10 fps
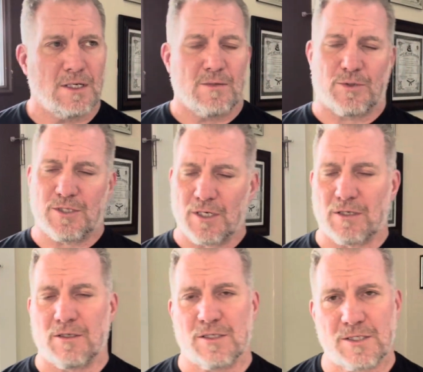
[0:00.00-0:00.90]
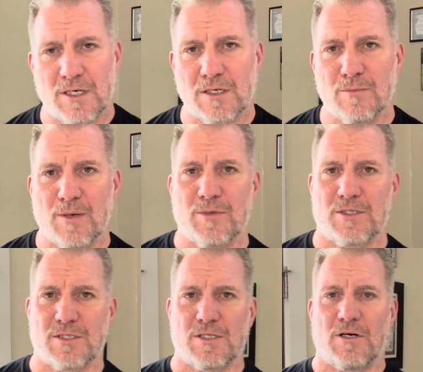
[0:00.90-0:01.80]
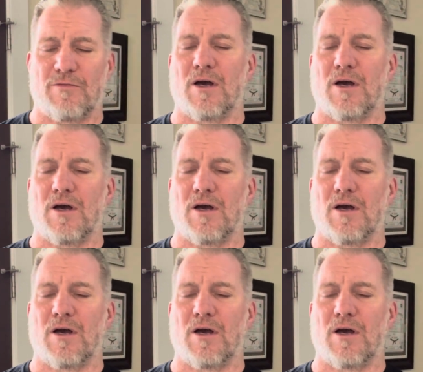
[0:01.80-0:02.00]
particularly Second Amendment stuff.